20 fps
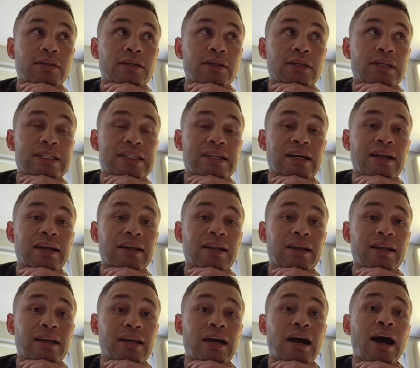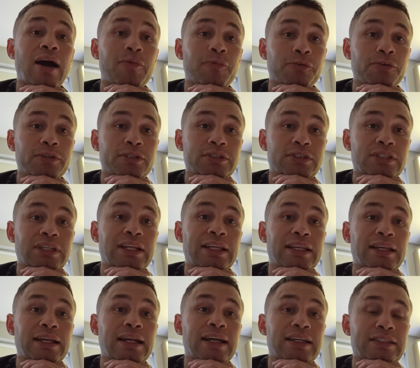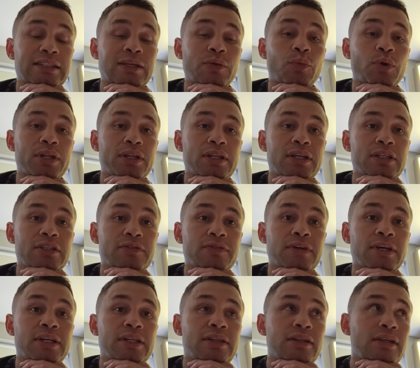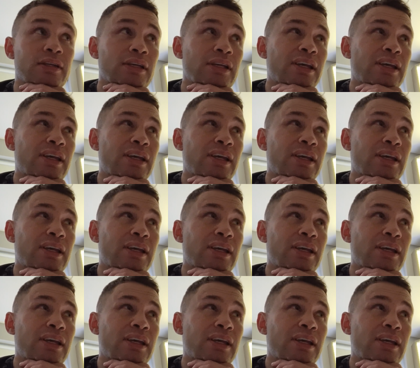a lot of confidence that he can actually win this fight.